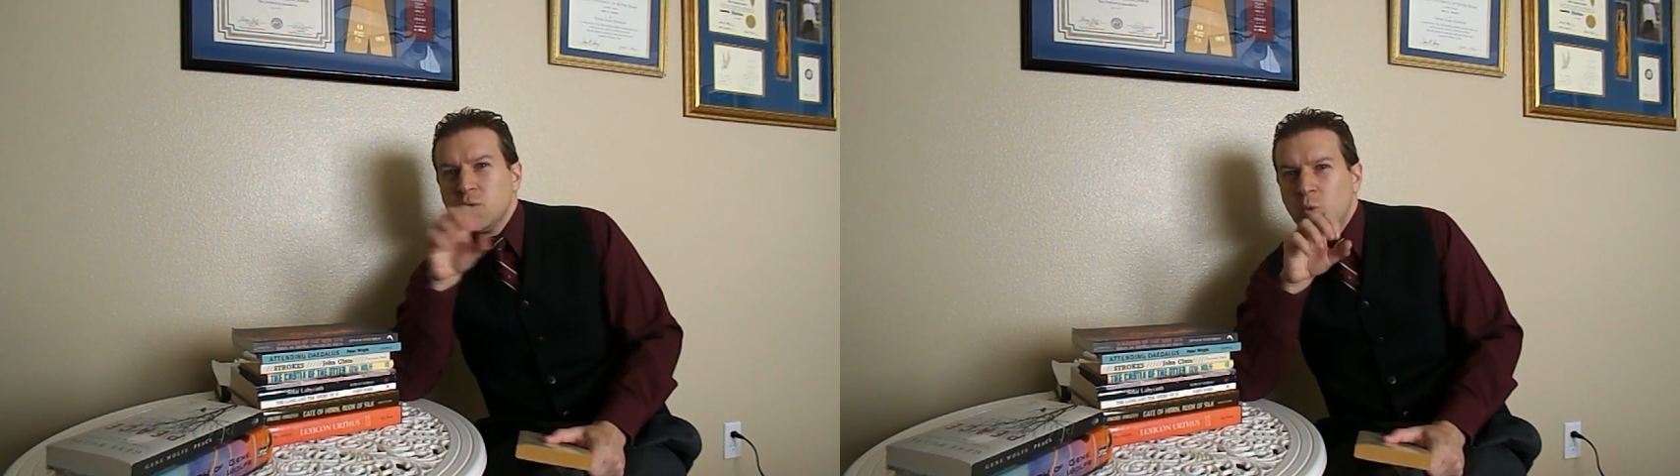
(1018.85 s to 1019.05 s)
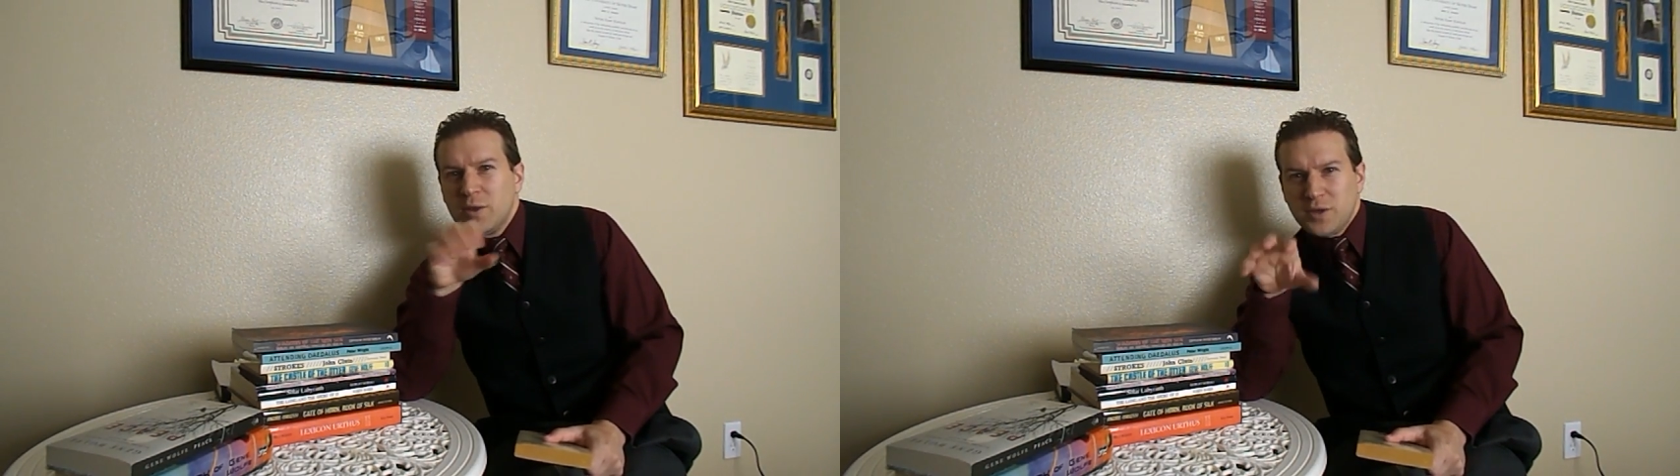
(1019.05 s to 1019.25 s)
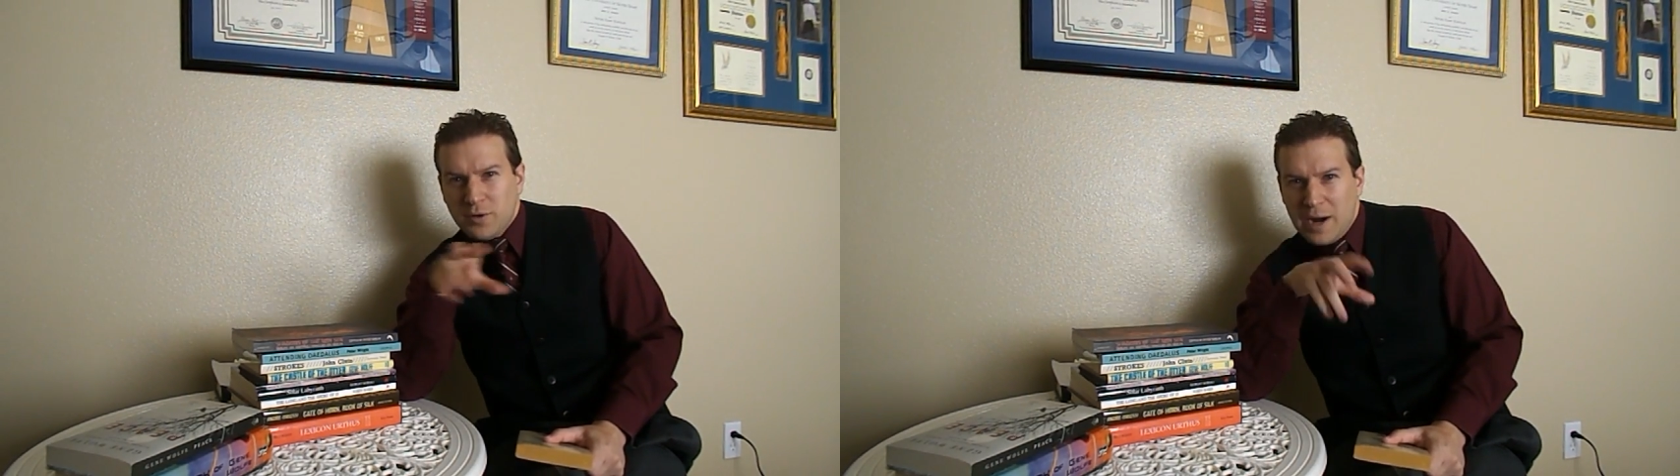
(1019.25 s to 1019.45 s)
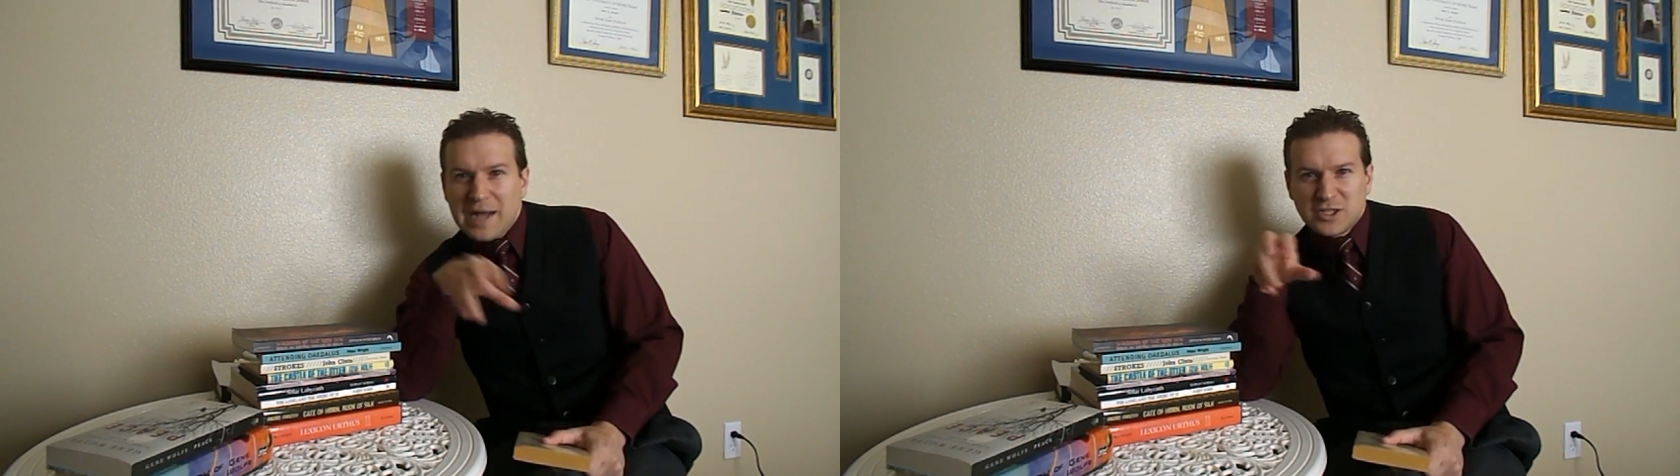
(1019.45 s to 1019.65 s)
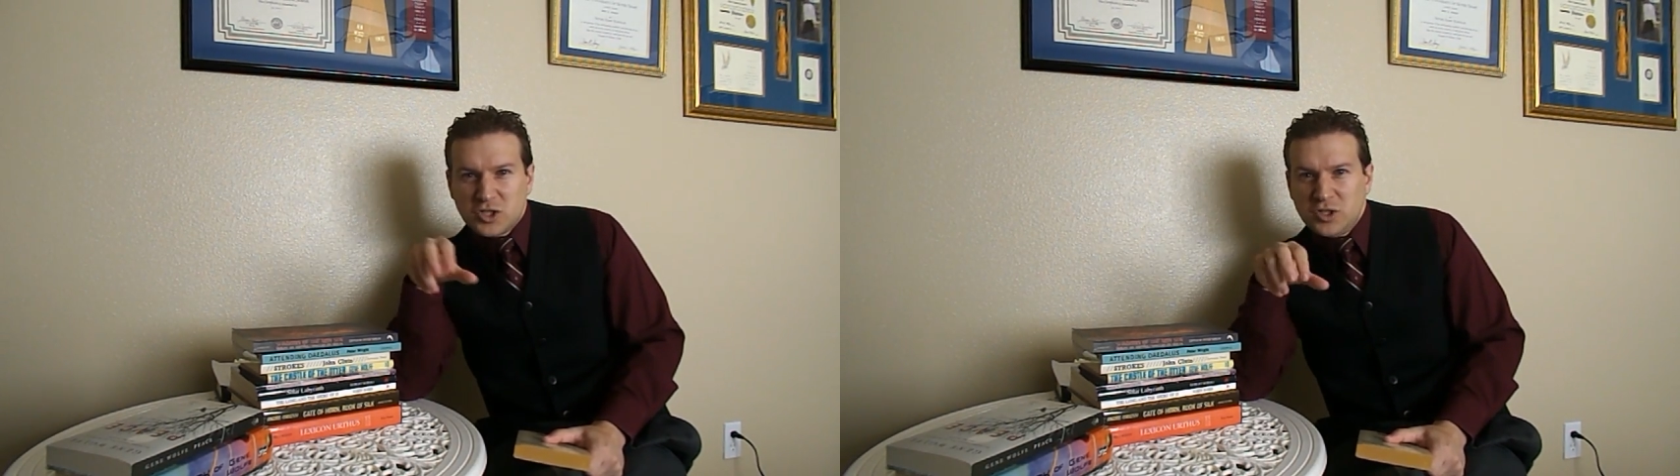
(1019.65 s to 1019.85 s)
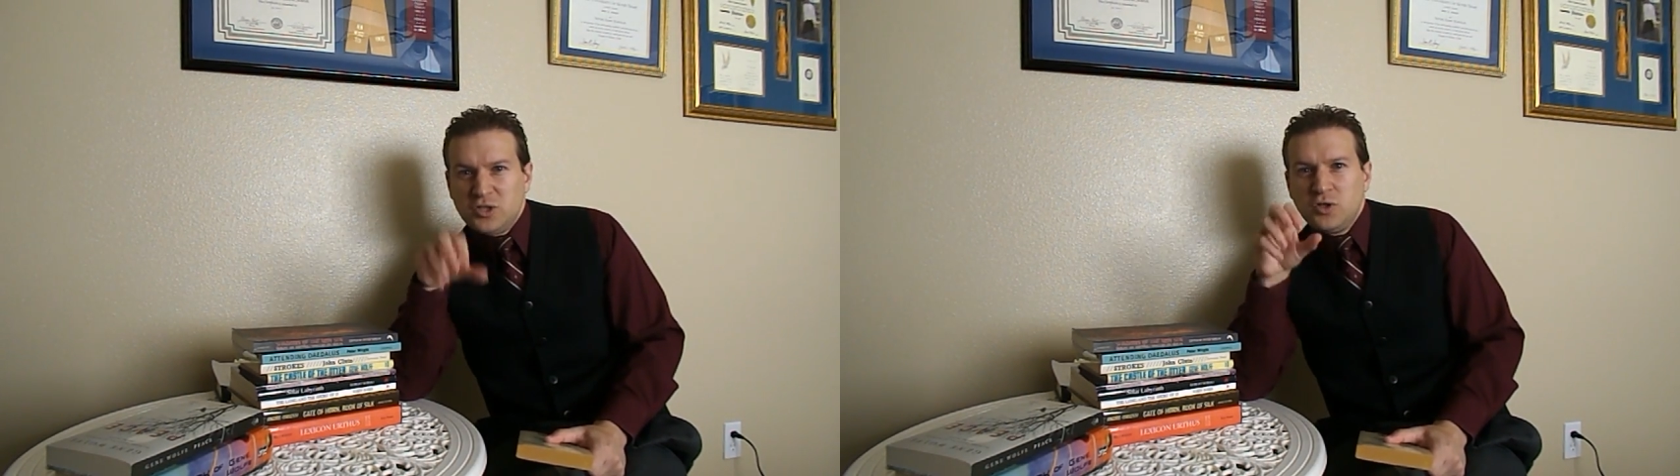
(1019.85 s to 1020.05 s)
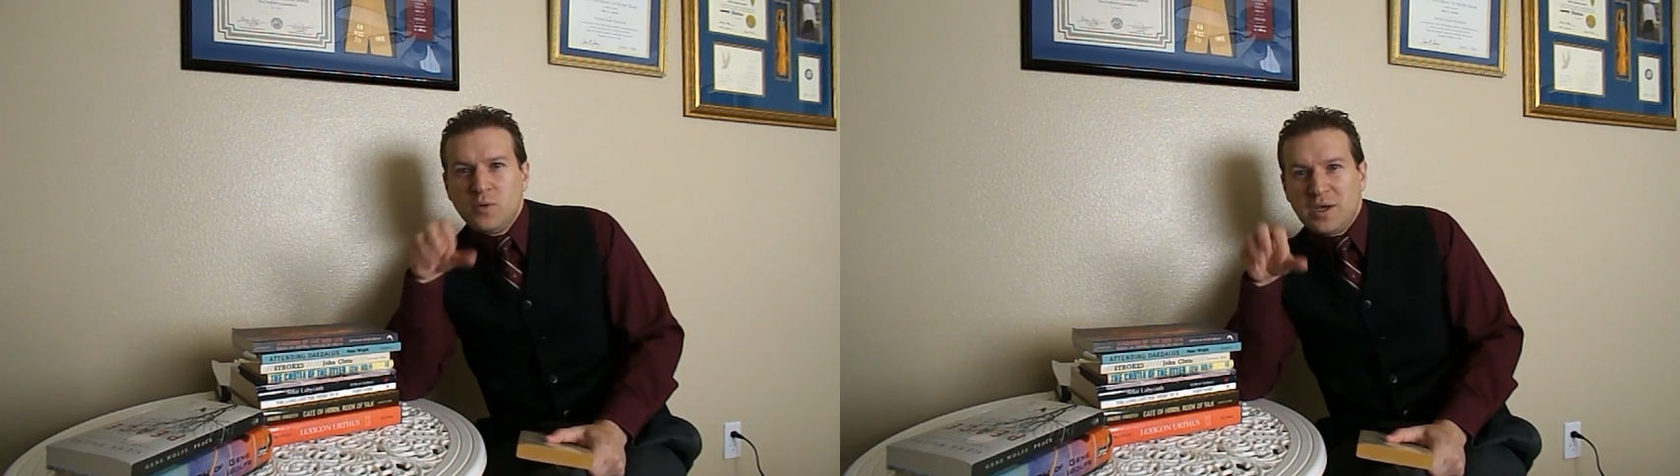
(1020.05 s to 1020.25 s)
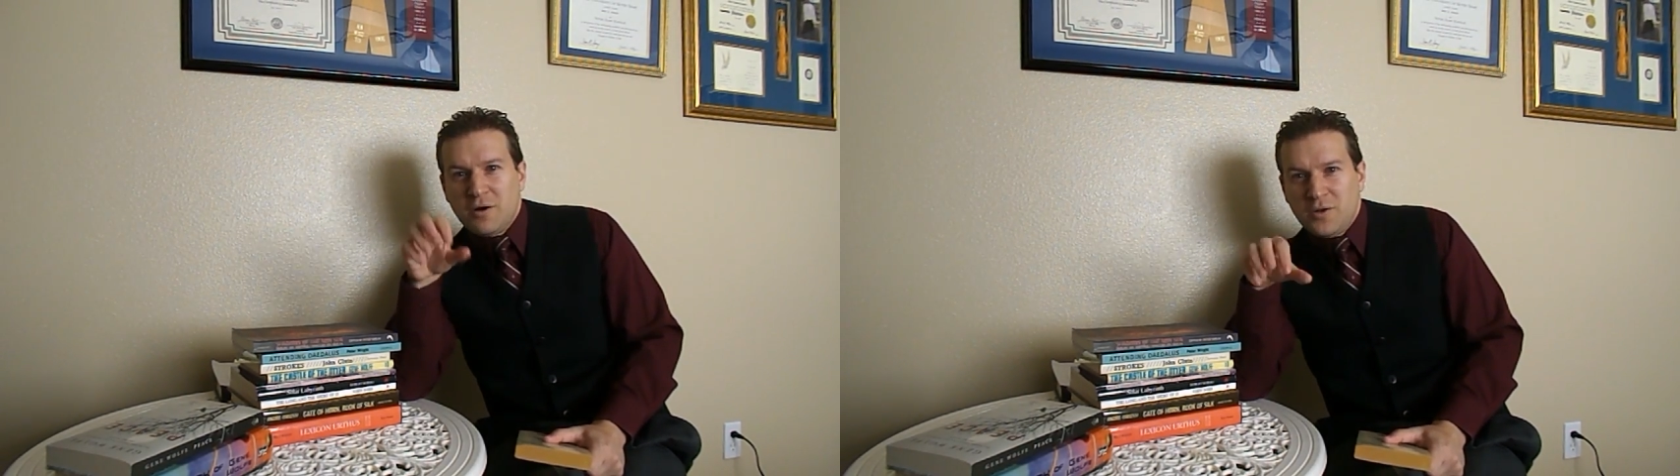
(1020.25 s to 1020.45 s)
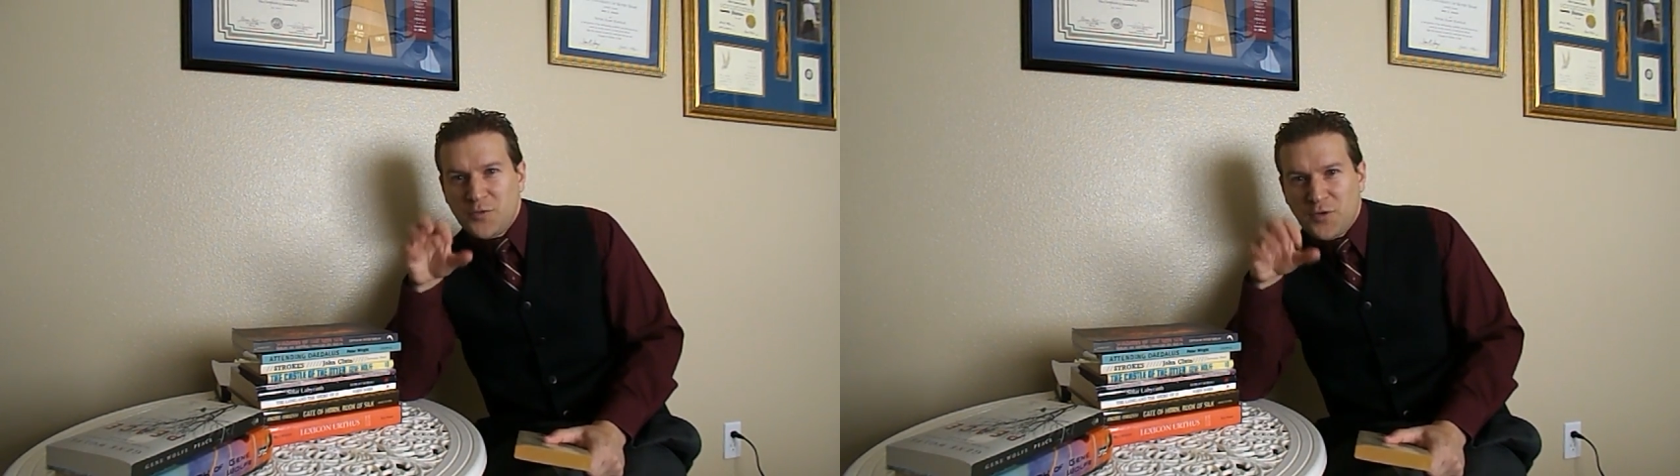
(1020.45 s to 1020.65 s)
and what they're actually doing on